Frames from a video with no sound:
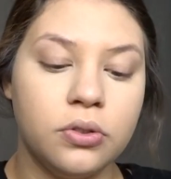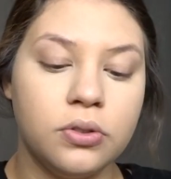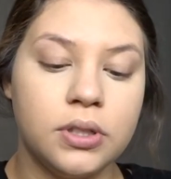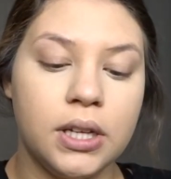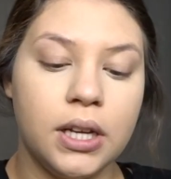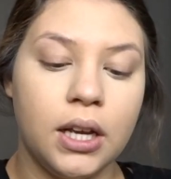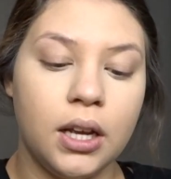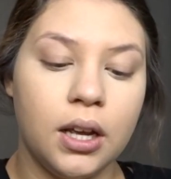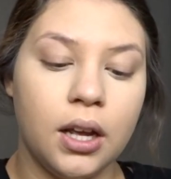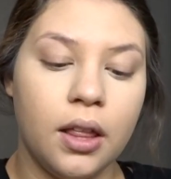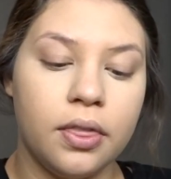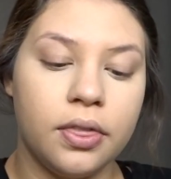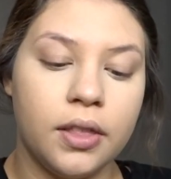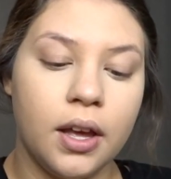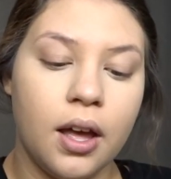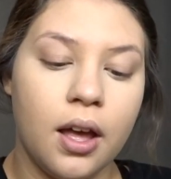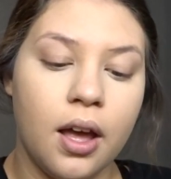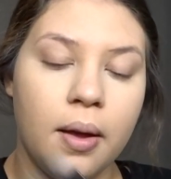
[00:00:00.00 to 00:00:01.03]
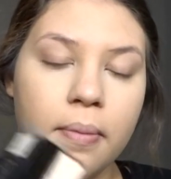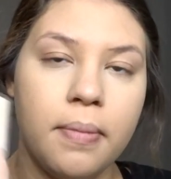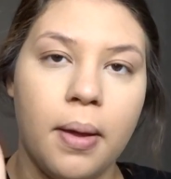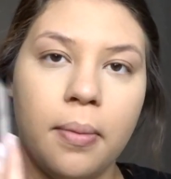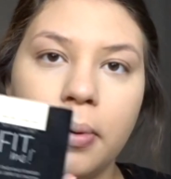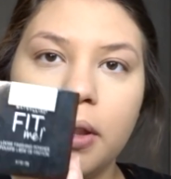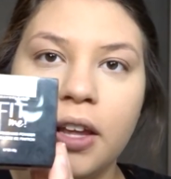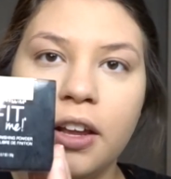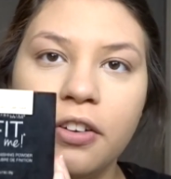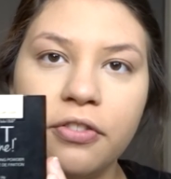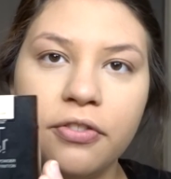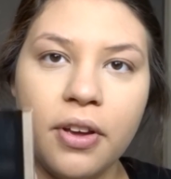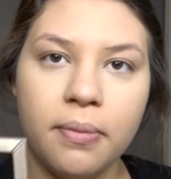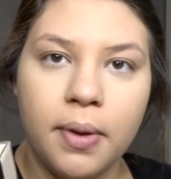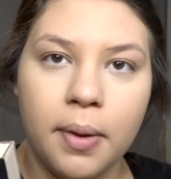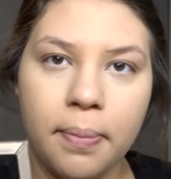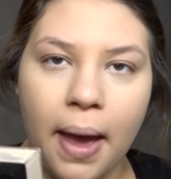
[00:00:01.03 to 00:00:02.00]
using the Maybelline
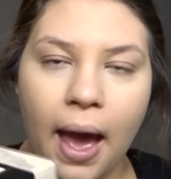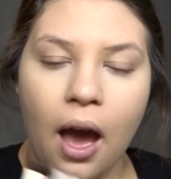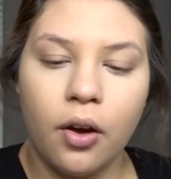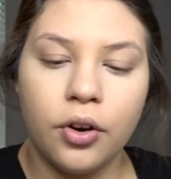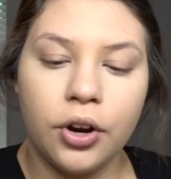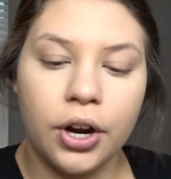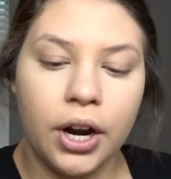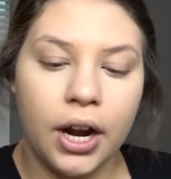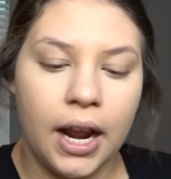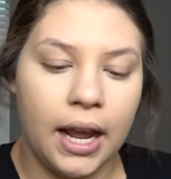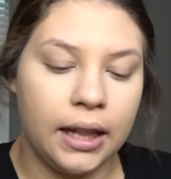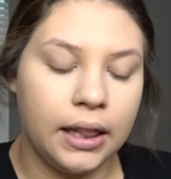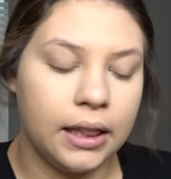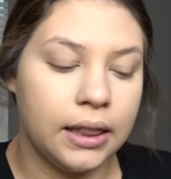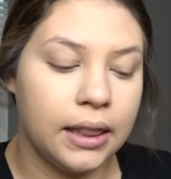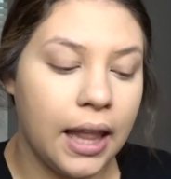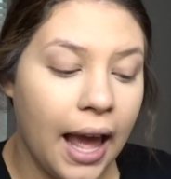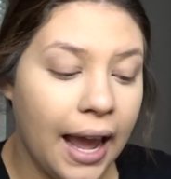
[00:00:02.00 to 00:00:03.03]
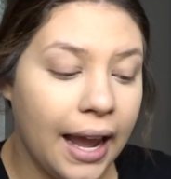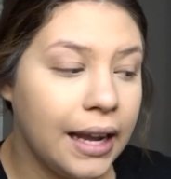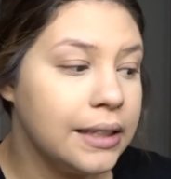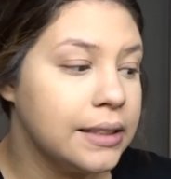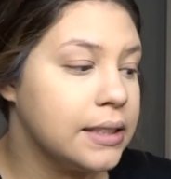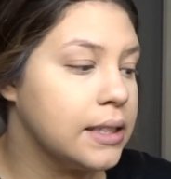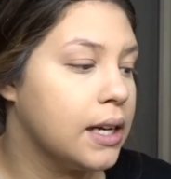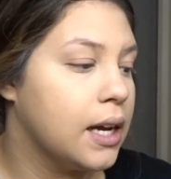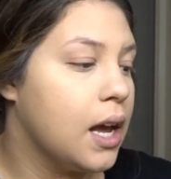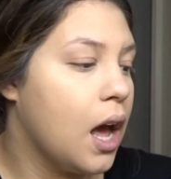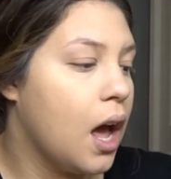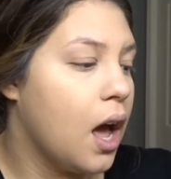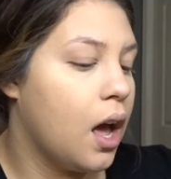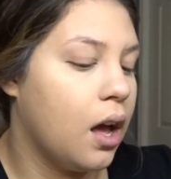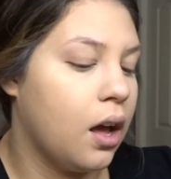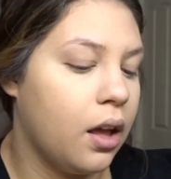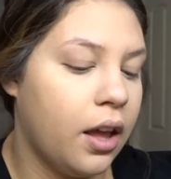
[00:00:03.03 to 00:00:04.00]
Fit Me powder in light,
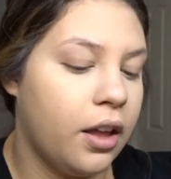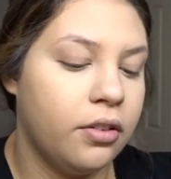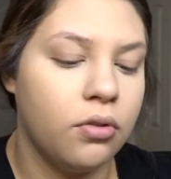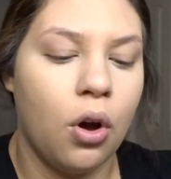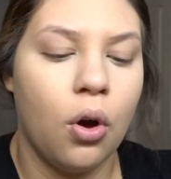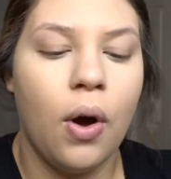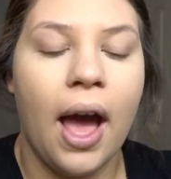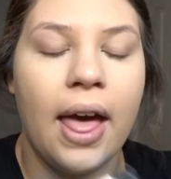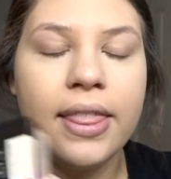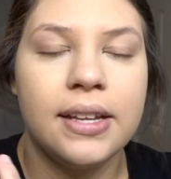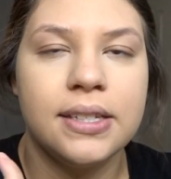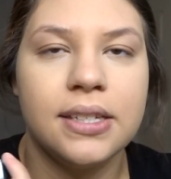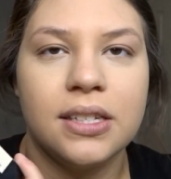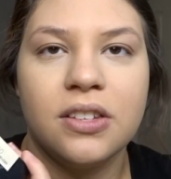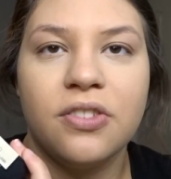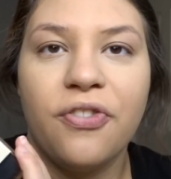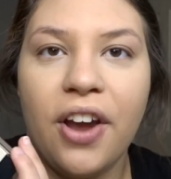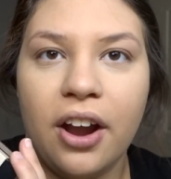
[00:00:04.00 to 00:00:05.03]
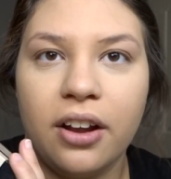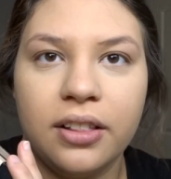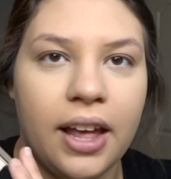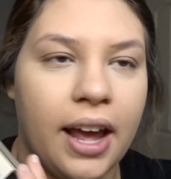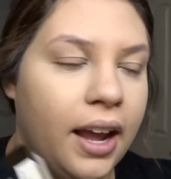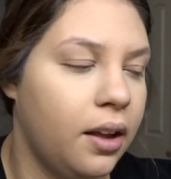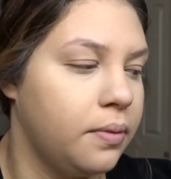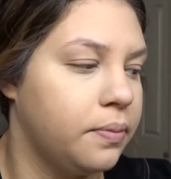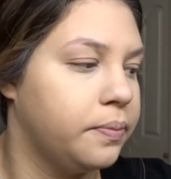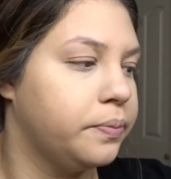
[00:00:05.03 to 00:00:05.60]
and oh, this is Fair Light.